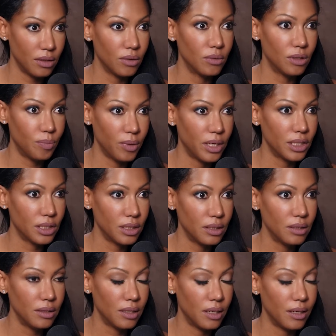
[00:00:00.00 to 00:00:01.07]

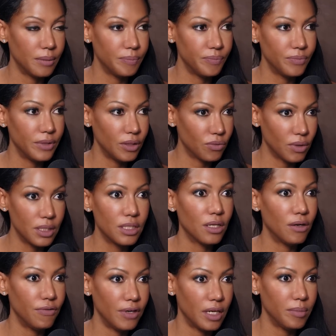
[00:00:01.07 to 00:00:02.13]
depression. It runs in
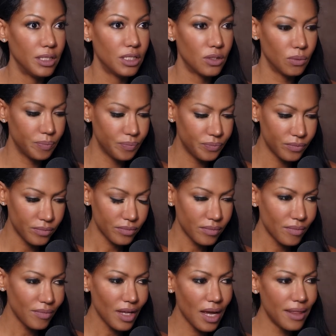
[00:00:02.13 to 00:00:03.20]
their family. So
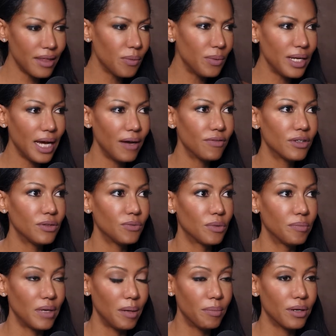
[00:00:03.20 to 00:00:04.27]
I think we have to
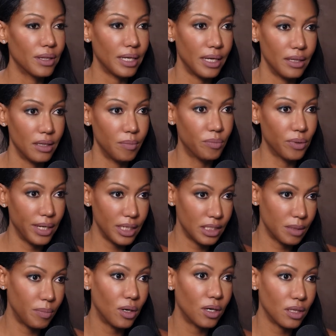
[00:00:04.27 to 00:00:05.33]
remember that the brain is
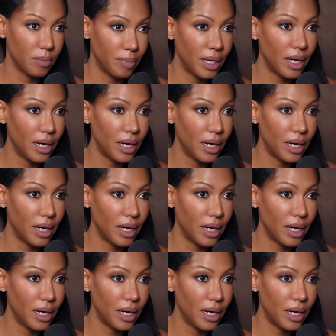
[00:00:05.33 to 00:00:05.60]
a part of the